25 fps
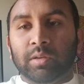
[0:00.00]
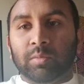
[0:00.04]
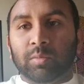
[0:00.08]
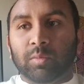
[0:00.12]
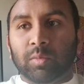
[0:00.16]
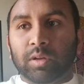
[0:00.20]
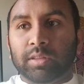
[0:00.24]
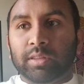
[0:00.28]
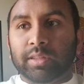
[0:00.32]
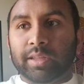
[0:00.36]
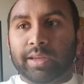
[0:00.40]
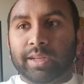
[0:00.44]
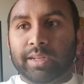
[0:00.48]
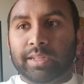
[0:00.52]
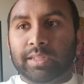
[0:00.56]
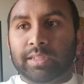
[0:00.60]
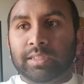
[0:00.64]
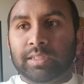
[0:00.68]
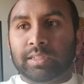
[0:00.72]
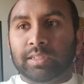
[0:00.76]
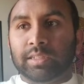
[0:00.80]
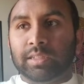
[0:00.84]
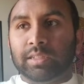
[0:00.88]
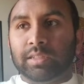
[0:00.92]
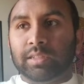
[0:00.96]
One that
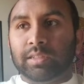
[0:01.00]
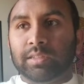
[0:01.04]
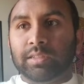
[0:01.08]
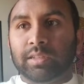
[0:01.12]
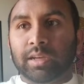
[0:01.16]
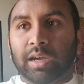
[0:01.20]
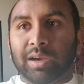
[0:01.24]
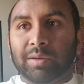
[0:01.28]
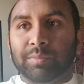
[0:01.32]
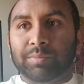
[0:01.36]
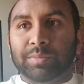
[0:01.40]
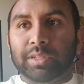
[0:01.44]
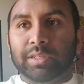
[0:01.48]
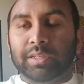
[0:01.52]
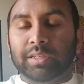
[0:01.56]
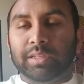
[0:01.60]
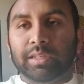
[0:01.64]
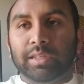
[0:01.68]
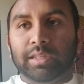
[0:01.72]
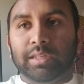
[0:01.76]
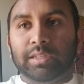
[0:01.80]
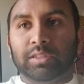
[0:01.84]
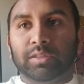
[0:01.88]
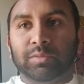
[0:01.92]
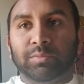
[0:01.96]
is dominant
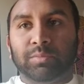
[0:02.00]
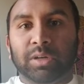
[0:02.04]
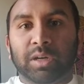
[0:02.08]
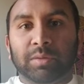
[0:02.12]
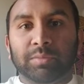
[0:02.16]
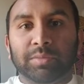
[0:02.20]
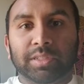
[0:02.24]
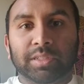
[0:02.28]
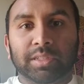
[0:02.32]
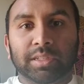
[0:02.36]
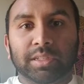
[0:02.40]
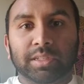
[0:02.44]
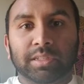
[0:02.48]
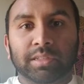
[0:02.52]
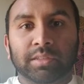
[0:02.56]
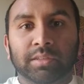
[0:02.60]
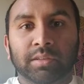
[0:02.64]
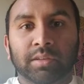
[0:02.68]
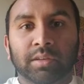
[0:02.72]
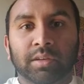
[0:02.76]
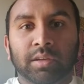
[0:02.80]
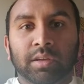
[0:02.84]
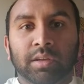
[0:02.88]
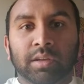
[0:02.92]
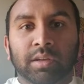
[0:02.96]
and supremacist,
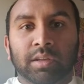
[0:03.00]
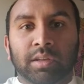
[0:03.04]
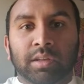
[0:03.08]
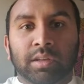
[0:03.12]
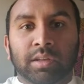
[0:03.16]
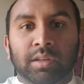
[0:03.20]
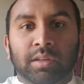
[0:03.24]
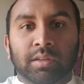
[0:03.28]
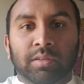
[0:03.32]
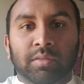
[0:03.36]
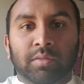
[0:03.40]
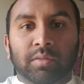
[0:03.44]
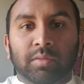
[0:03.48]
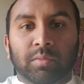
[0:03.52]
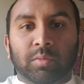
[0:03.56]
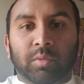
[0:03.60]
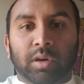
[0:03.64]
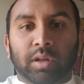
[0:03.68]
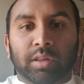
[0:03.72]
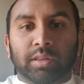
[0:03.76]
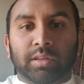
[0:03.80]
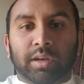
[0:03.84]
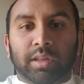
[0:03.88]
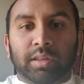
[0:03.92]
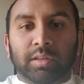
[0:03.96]

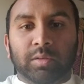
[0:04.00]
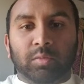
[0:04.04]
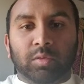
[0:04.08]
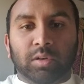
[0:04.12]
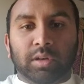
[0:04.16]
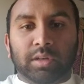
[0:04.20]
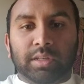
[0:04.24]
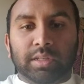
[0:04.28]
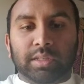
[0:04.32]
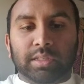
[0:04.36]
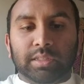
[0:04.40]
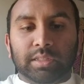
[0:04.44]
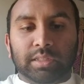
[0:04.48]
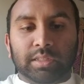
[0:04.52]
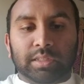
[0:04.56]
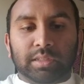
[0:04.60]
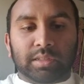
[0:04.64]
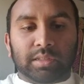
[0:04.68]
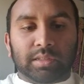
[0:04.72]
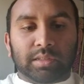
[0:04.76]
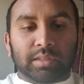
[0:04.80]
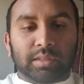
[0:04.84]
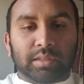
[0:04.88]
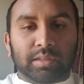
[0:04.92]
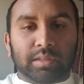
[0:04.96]
while the other one
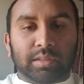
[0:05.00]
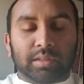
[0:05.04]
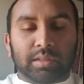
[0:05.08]
is